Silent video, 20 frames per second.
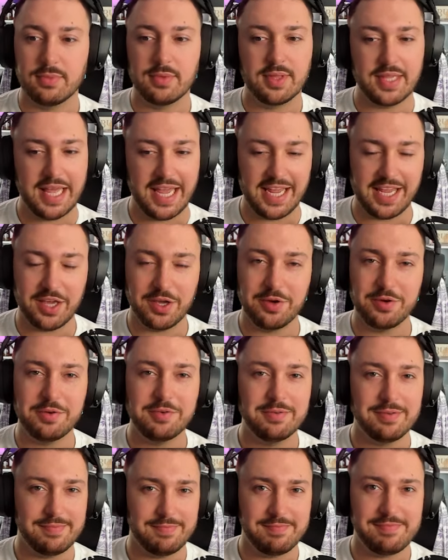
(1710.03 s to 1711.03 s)
Thank
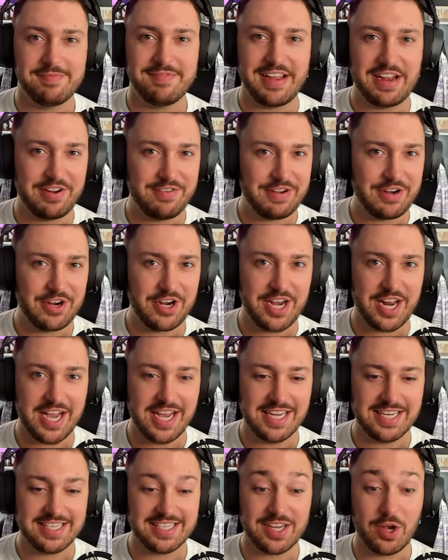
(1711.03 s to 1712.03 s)
you. Very, very
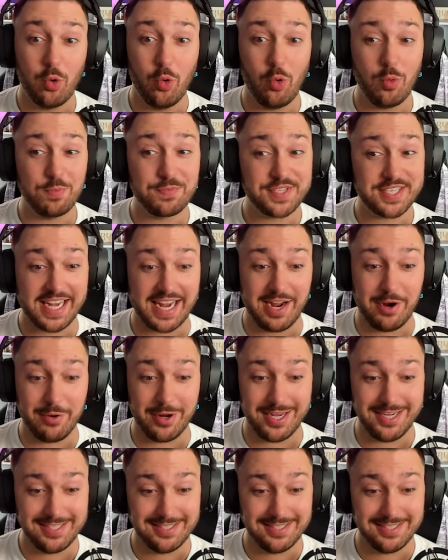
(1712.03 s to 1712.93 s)
nice. Ooh, scouting.